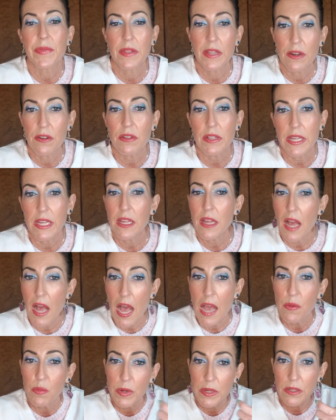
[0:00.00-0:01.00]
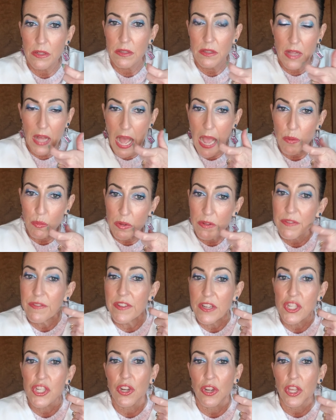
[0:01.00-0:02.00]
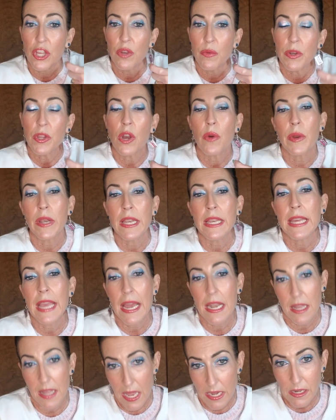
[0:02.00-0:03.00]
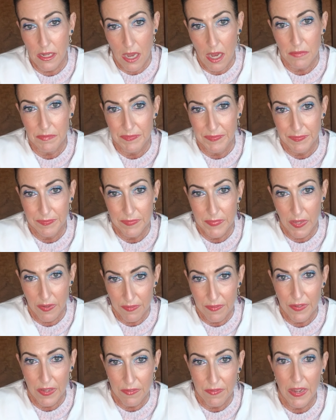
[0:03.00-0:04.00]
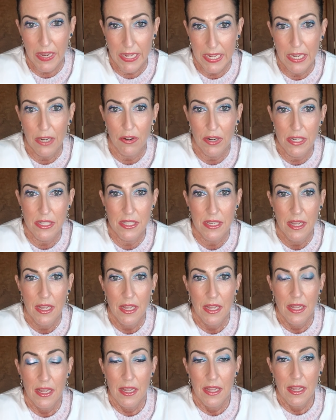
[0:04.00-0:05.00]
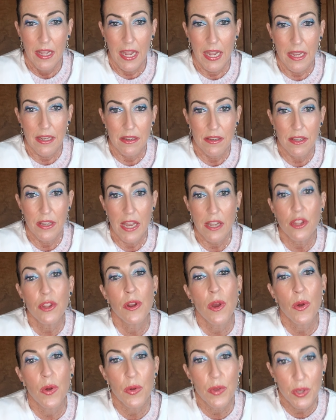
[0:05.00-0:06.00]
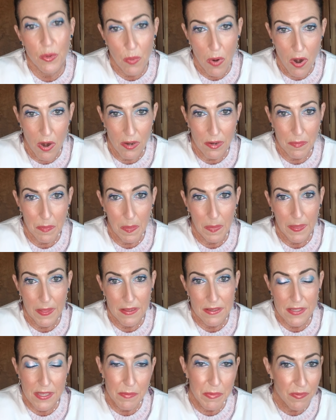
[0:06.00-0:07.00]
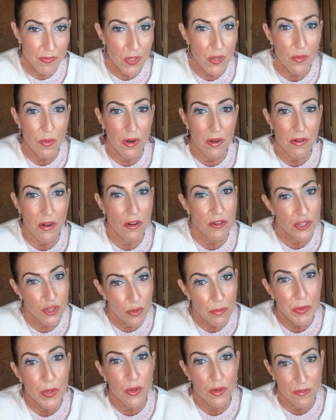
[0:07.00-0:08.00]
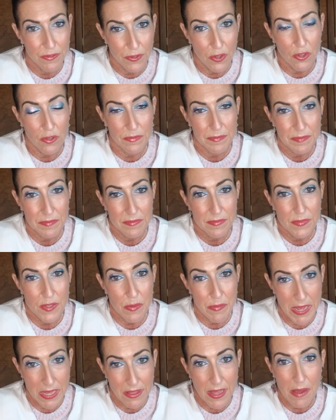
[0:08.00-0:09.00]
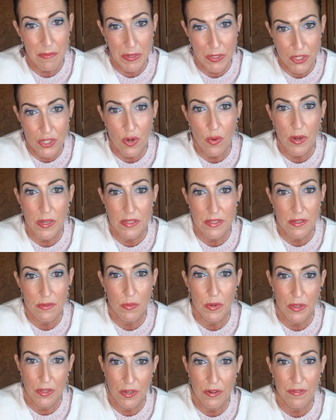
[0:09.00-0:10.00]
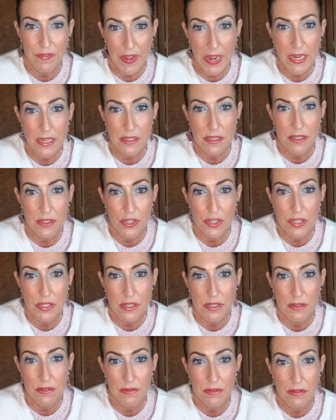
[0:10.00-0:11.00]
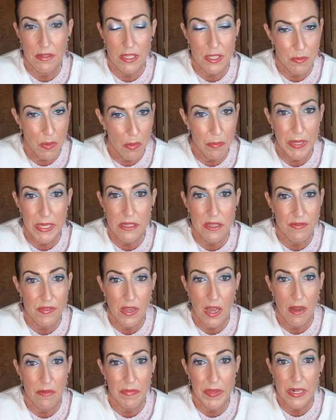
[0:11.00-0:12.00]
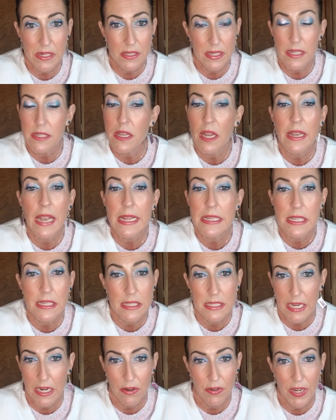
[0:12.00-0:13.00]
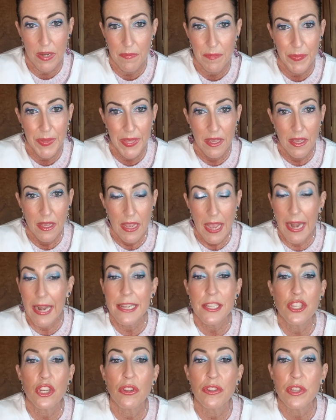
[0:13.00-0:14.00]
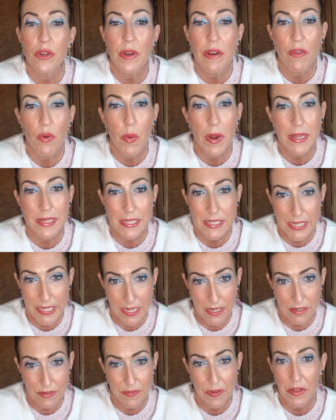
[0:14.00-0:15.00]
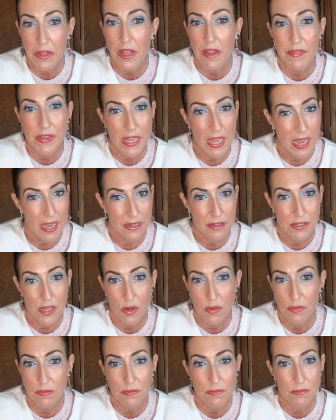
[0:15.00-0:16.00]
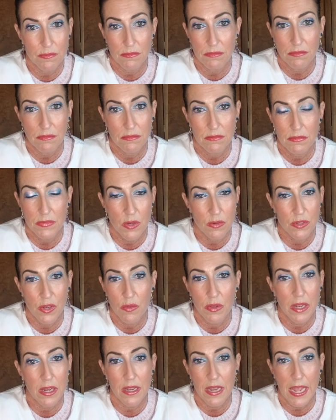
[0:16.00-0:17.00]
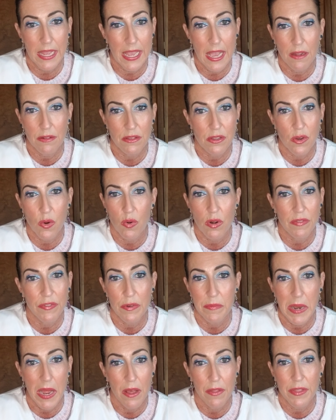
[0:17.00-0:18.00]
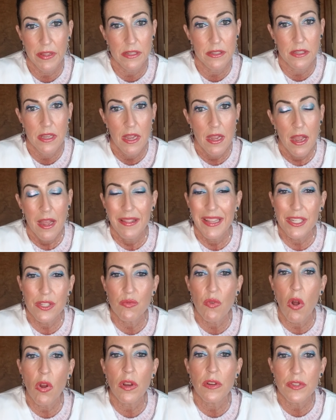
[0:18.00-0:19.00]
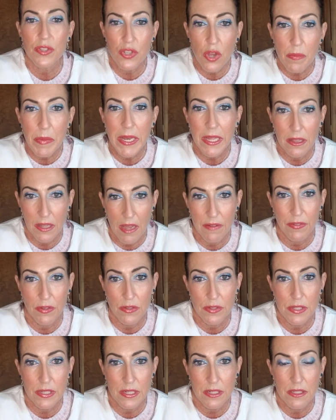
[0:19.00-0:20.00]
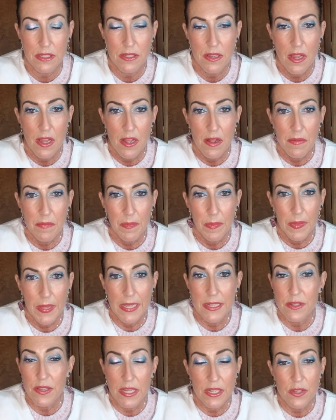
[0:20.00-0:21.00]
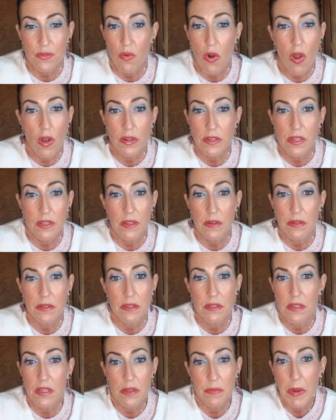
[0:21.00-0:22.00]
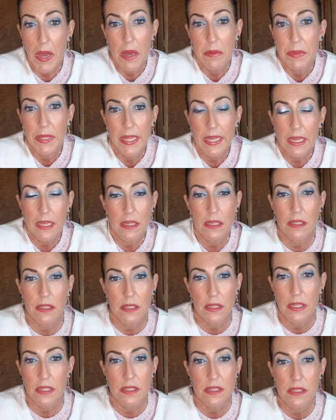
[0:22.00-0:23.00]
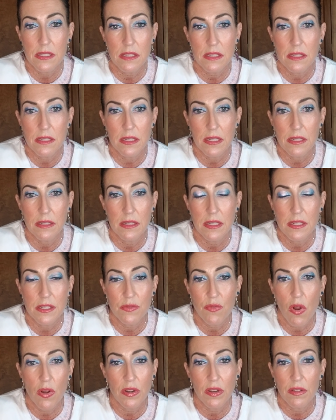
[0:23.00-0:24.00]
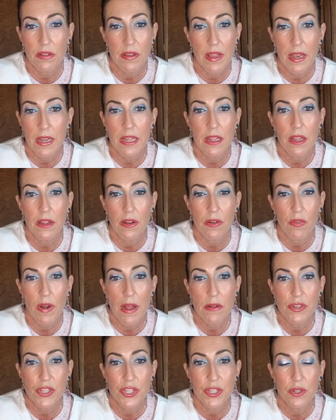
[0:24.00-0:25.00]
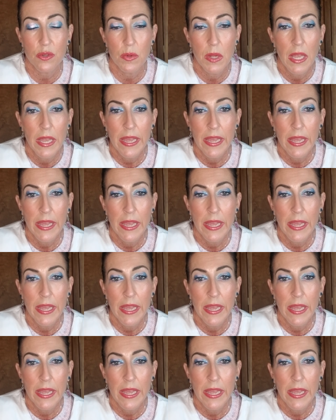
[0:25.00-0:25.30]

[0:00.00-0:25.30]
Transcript: Literally, I will fish hook you and go in and get that gum if I hear it. And you know who you are. Some of you are too beautiful to make that much noise with your face and just a small piece of gum. It's unnecessary. And I certainly don't ever want to see it, for the love of God. Don't let it hang out the corner of your mouth. That's wrong on so many levels. It's wrong to the public. It's wrong to any around you.